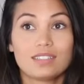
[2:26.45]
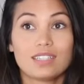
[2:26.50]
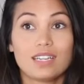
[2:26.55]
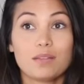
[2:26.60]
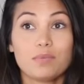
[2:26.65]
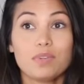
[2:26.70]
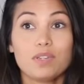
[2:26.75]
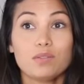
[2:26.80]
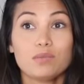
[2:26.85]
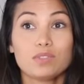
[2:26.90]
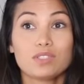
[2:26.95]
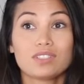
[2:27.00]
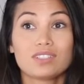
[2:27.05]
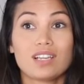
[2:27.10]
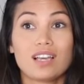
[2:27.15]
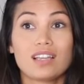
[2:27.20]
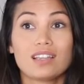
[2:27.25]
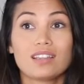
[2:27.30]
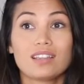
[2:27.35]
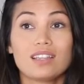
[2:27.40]
JP
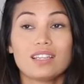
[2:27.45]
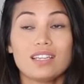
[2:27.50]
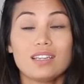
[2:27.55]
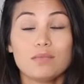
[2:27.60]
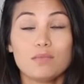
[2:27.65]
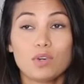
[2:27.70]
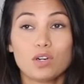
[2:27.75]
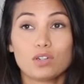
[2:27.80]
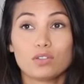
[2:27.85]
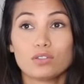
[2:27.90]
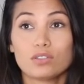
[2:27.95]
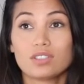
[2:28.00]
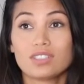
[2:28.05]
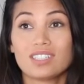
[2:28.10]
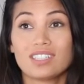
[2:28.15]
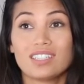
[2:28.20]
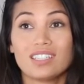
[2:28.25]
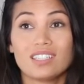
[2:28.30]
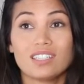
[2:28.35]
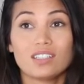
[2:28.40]
was the
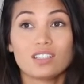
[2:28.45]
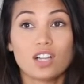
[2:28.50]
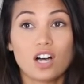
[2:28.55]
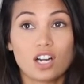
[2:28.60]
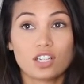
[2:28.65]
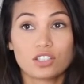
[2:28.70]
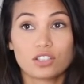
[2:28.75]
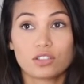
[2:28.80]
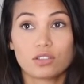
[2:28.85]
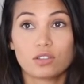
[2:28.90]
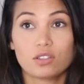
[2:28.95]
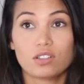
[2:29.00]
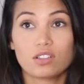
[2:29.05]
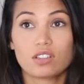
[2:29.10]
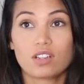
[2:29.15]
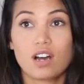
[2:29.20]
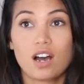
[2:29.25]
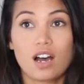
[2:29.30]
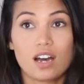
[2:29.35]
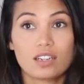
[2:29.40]
most
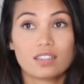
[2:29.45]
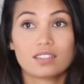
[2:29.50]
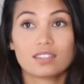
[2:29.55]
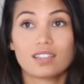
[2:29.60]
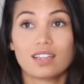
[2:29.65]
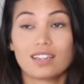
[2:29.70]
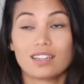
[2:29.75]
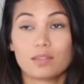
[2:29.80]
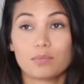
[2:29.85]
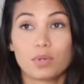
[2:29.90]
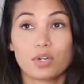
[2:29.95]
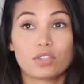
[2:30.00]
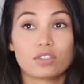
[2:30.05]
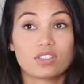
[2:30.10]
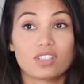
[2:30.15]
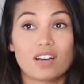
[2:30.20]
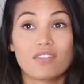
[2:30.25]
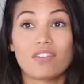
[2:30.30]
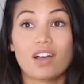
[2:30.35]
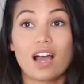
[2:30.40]
illogical, condescending
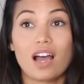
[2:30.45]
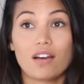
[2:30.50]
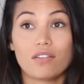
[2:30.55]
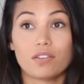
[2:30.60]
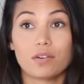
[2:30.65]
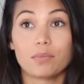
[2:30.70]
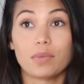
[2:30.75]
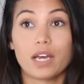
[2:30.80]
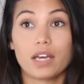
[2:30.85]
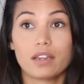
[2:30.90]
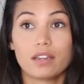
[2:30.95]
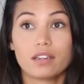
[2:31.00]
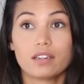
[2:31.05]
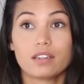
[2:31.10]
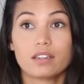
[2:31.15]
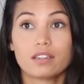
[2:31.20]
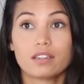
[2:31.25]
person I've ever met.